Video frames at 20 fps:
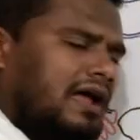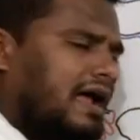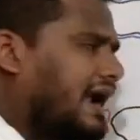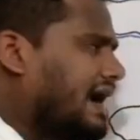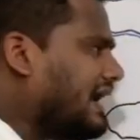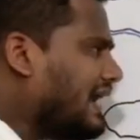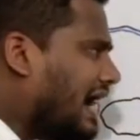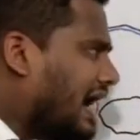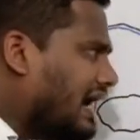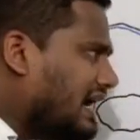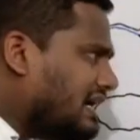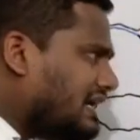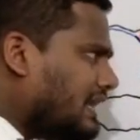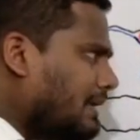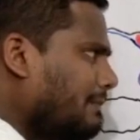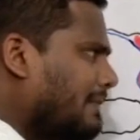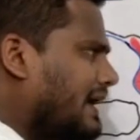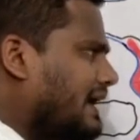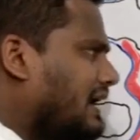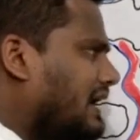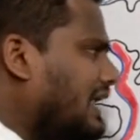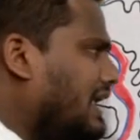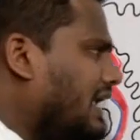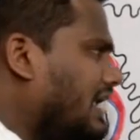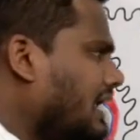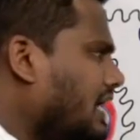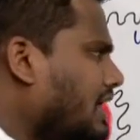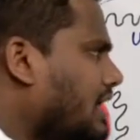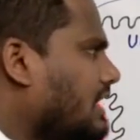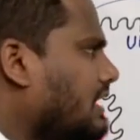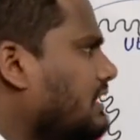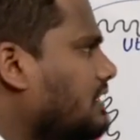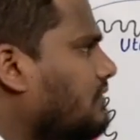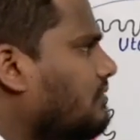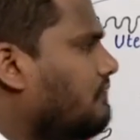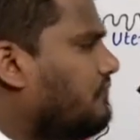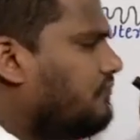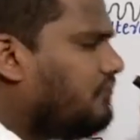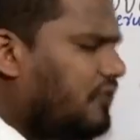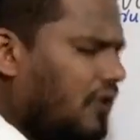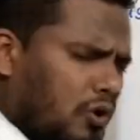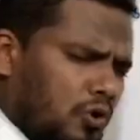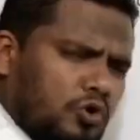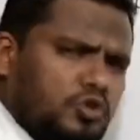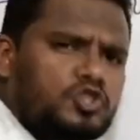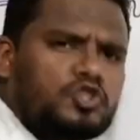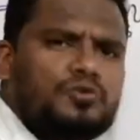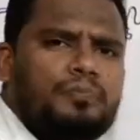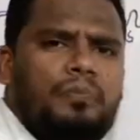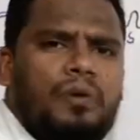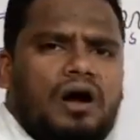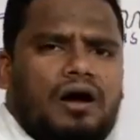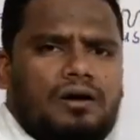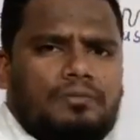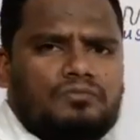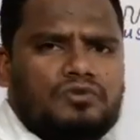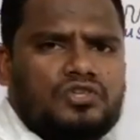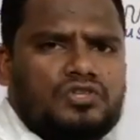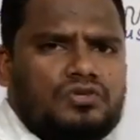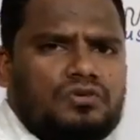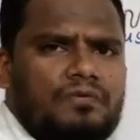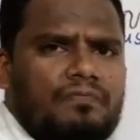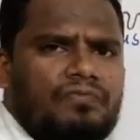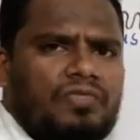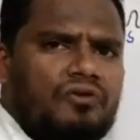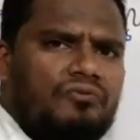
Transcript: and ultimately few sperms,